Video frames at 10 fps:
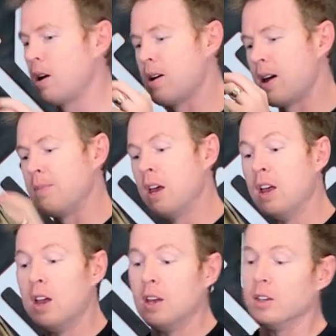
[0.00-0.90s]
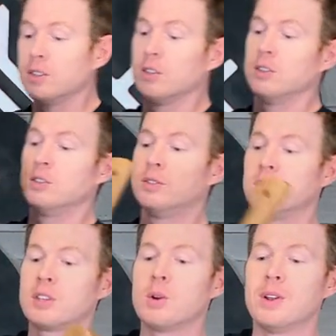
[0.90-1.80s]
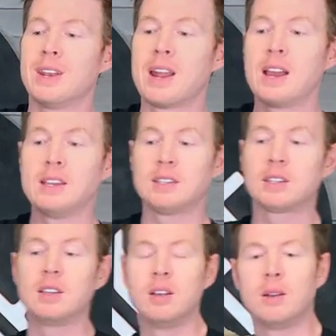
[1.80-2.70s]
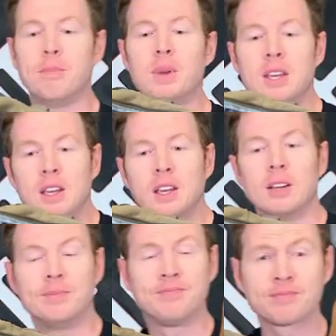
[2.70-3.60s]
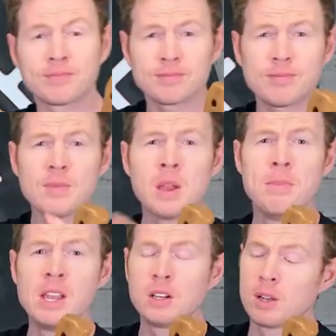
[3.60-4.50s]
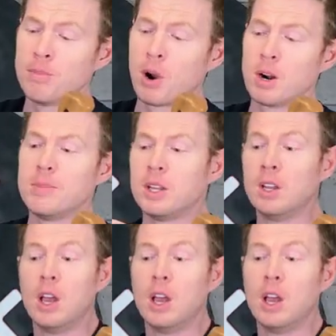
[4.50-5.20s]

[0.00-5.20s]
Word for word: all right. So nice big main compartment.